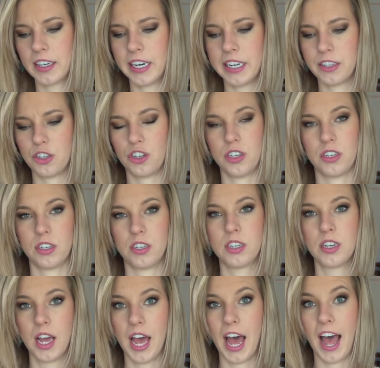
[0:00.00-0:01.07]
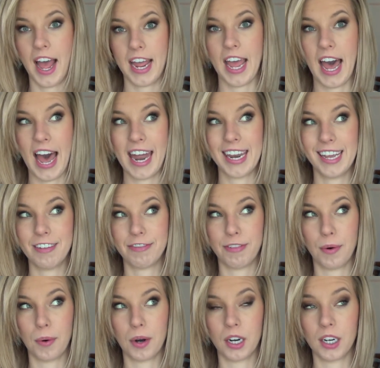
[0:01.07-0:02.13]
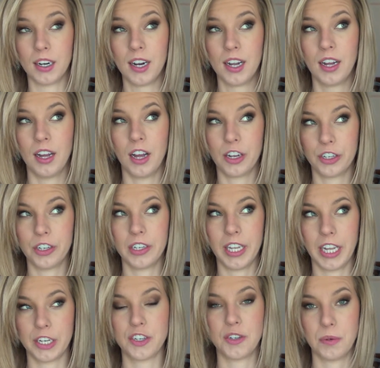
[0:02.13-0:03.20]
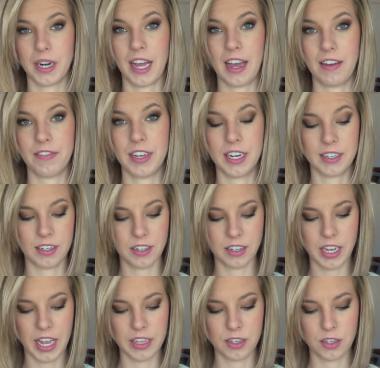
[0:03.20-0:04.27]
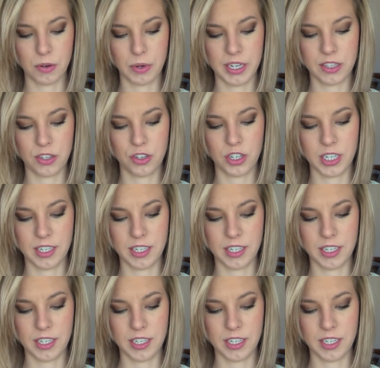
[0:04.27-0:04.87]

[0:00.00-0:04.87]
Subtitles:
It's just, I had it for a good like 2.5 years, and so it's